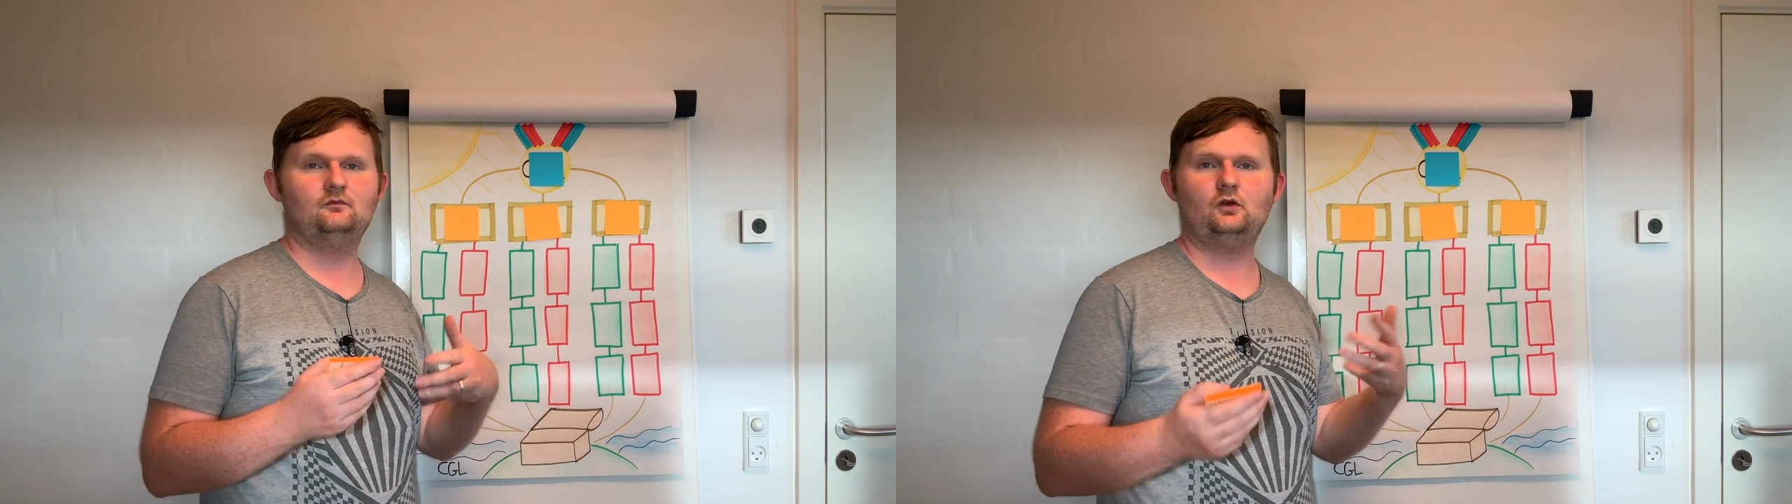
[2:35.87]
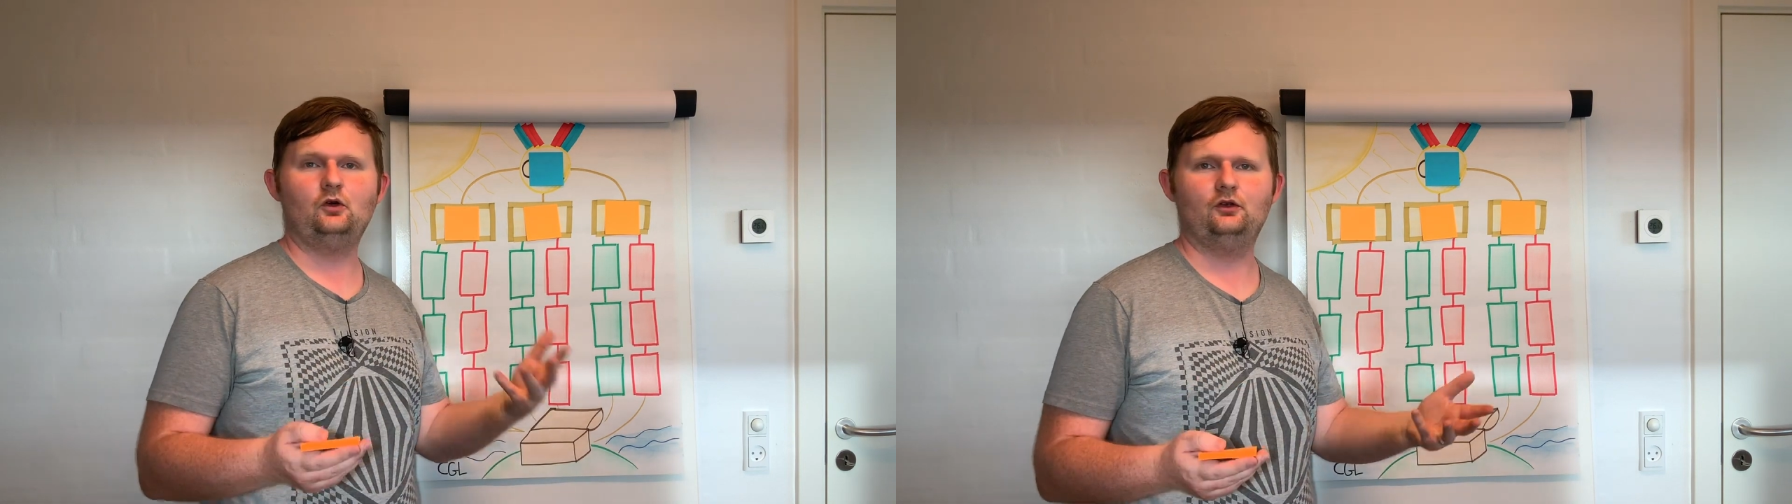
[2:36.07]

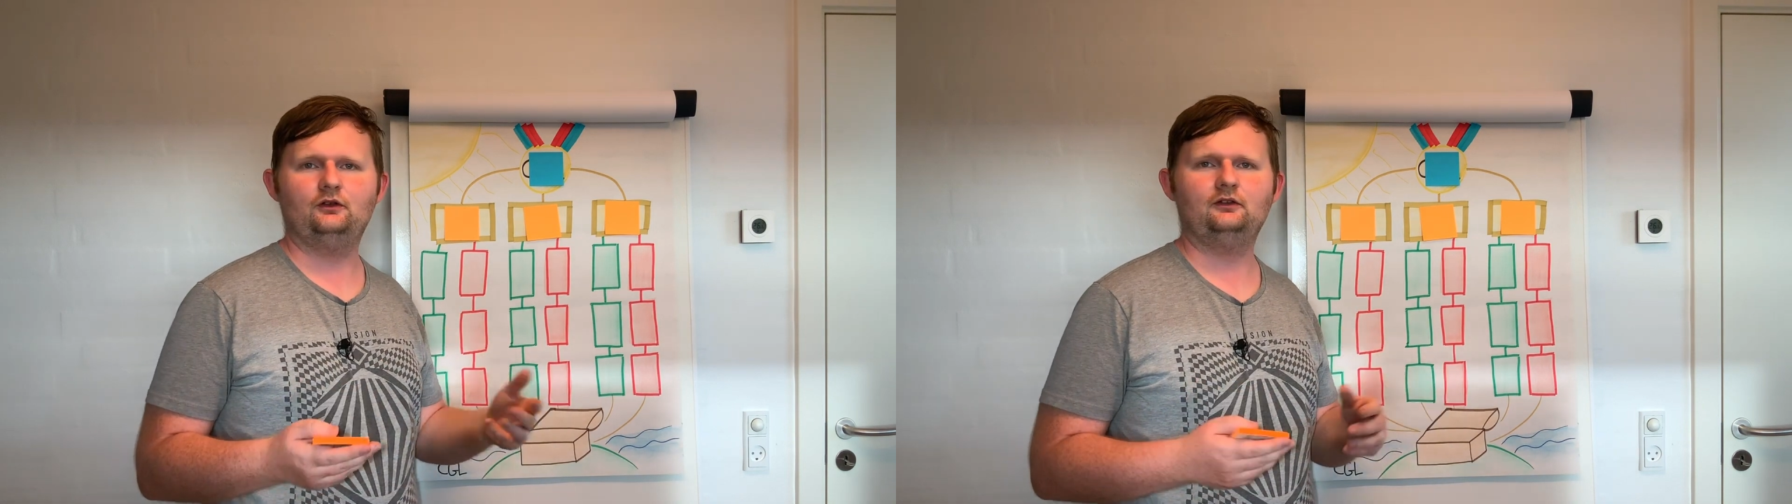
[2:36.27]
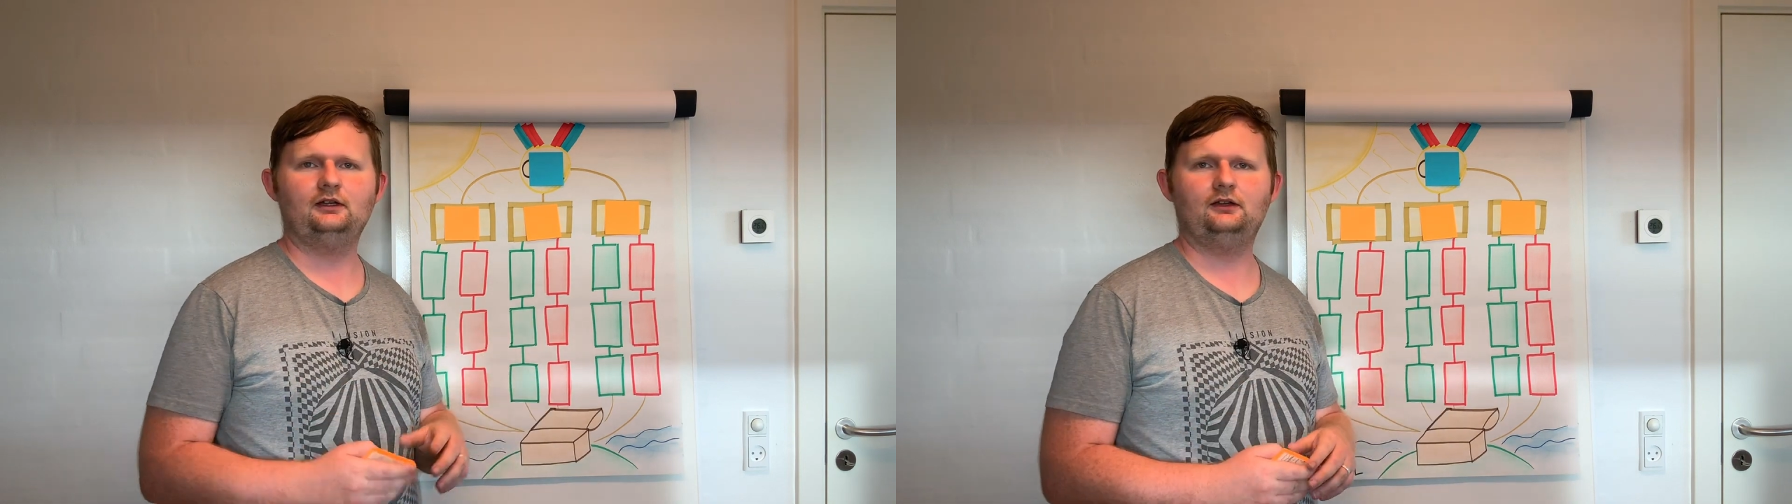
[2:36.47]

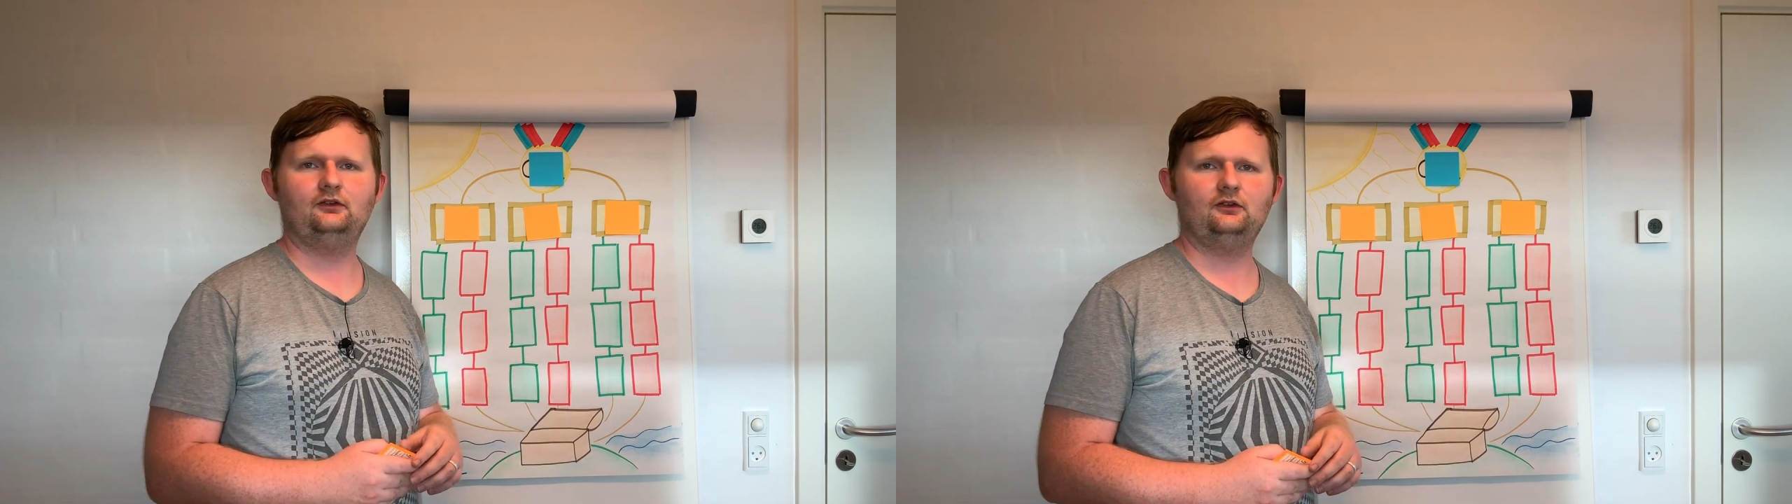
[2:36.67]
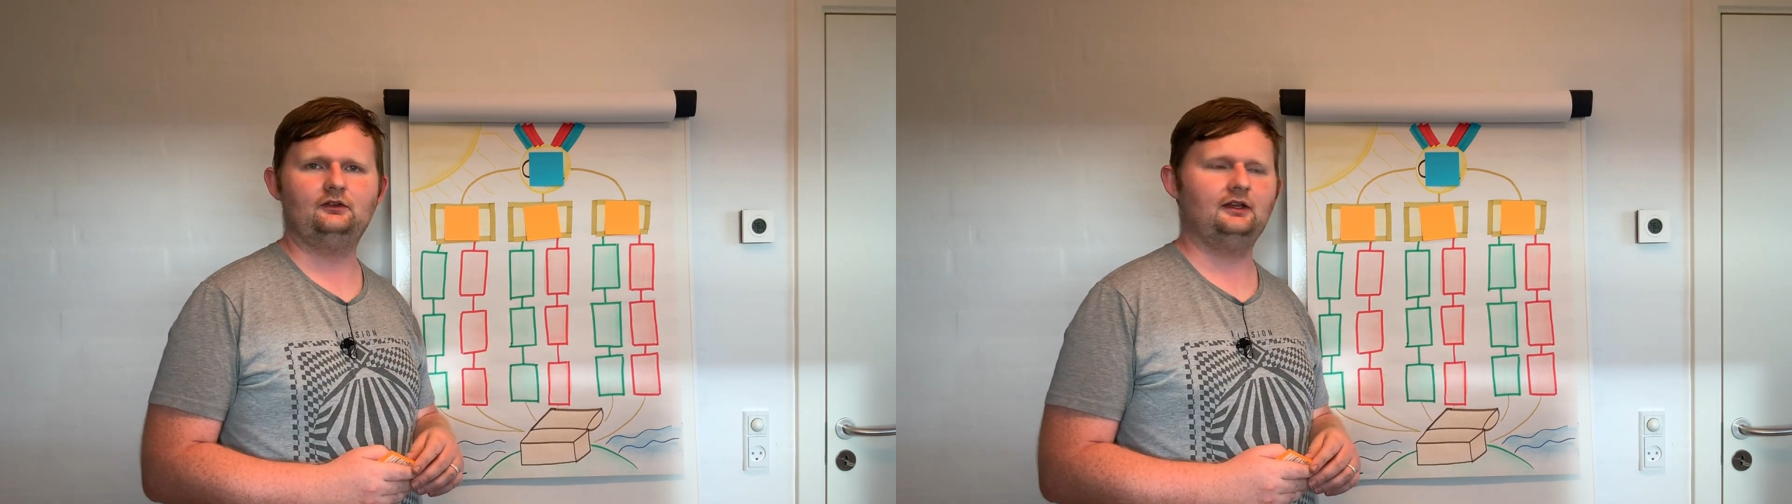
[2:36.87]
coins,
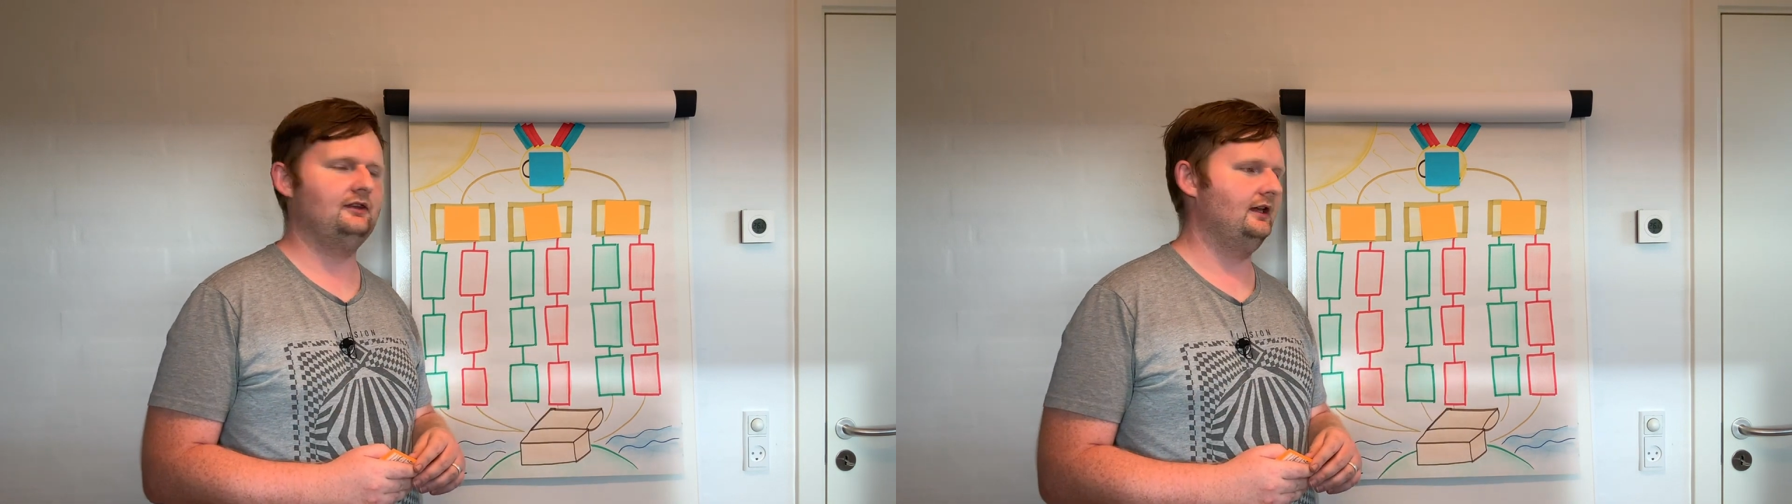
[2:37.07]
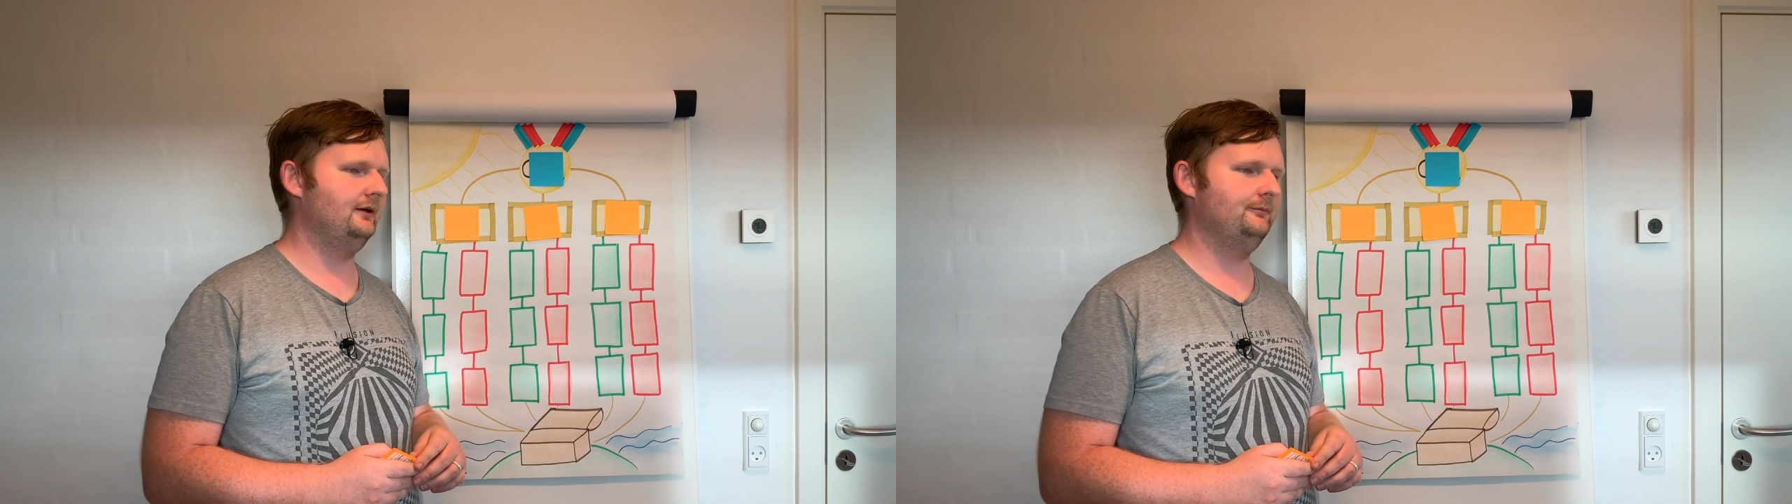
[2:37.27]
let's just say
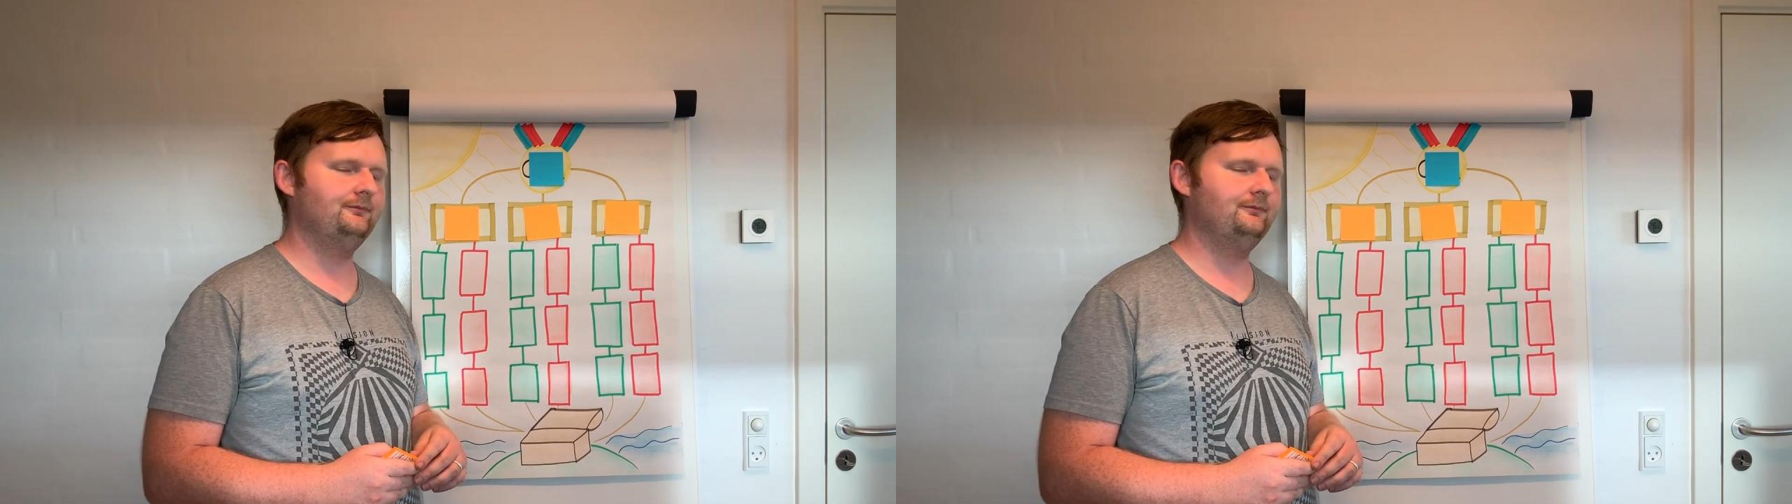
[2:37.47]
that.